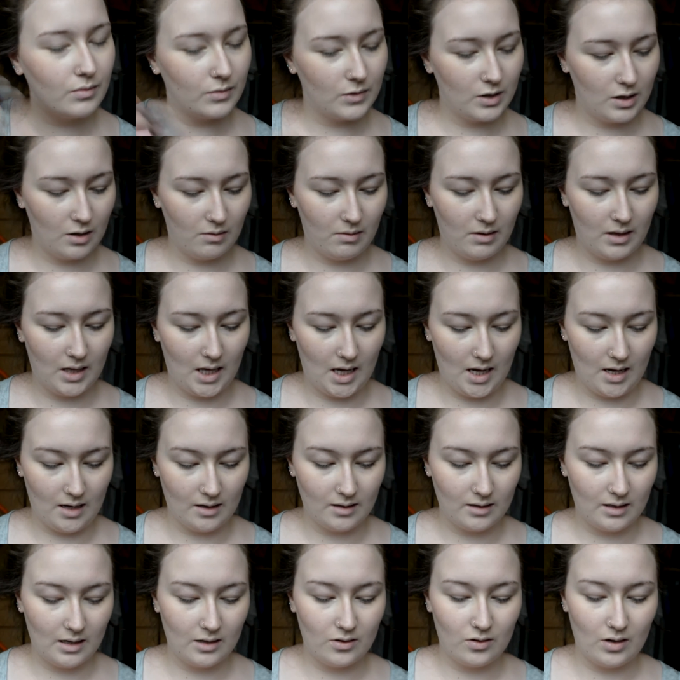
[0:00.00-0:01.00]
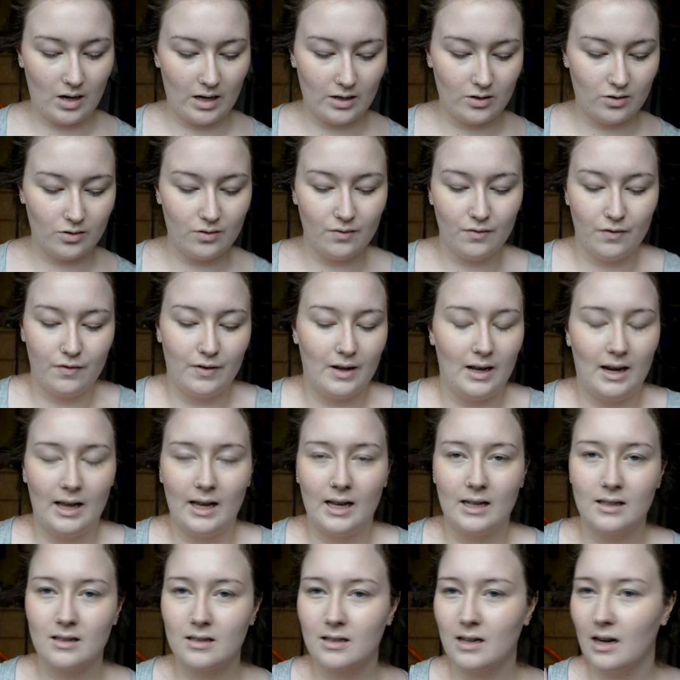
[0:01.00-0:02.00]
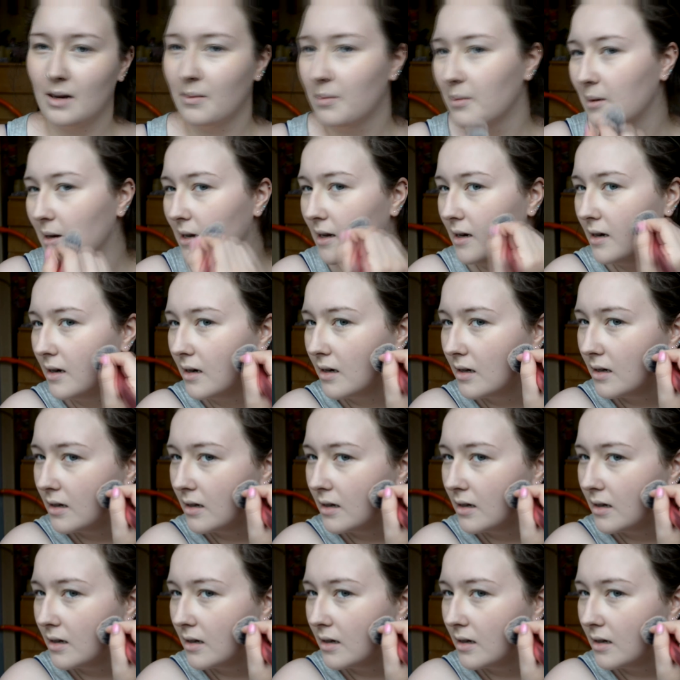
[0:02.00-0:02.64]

doing this, it, it doesn't feel like it's slipping and